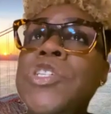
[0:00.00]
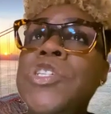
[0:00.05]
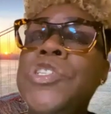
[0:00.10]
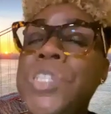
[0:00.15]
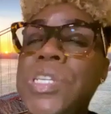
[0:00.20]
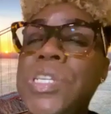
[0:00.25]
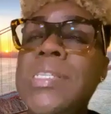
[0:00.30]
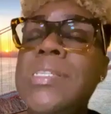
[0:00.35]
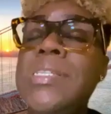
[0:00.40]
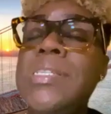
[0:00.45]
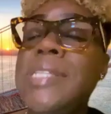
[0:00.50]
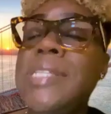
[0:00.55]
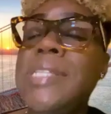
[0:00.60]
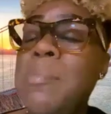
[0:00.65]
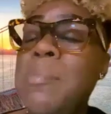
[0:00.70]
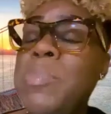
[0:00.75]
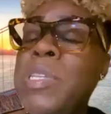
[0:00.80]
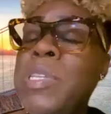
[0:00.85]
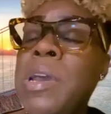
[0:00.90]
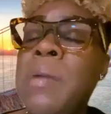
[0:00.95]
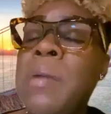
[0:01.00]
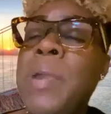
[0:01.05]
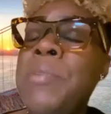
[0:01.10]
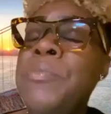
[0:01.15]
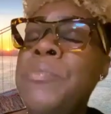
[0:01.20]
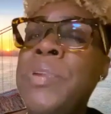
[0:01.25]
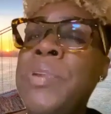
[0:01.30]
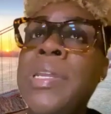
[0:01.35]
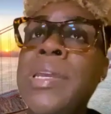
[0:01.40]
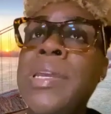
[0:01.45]
she stepped up
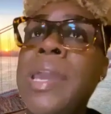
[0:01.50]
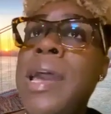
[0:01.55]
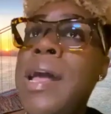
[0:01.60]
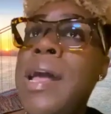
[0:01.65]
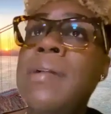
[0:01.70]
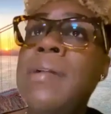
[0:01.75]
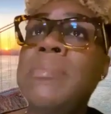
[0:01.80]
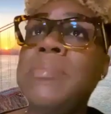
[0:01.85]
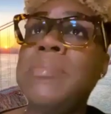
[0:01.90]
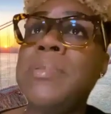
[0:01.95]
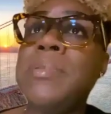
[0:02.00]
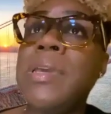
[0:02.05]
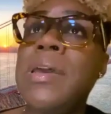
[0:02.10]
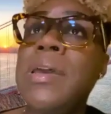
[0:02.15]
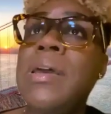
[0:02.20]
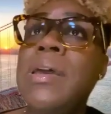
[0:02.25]
and really helped